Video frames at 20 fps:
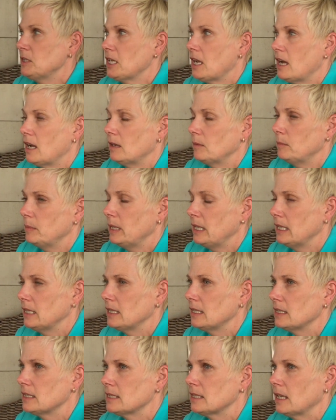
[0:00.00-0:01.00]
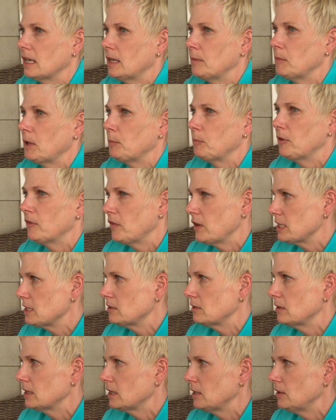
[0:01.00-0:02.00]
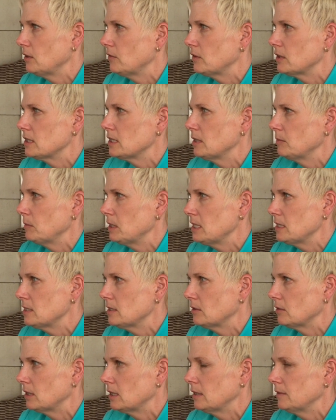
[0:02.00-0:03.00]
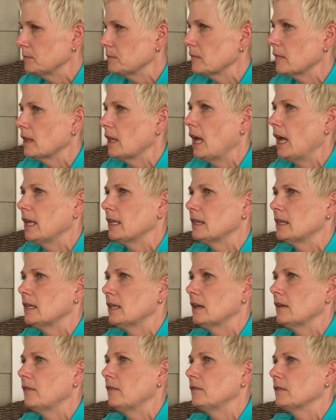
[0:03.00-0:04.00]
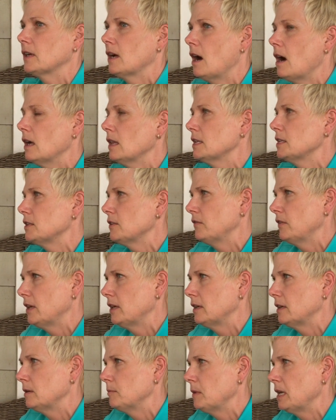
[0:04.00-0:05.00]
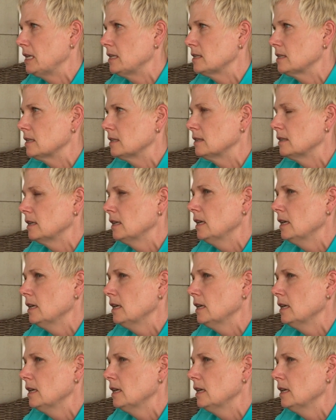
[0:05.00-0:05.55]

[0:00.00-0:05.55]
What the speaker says: job is I'm a professor at the University of Minnesota at the College of Veterinary Medicine.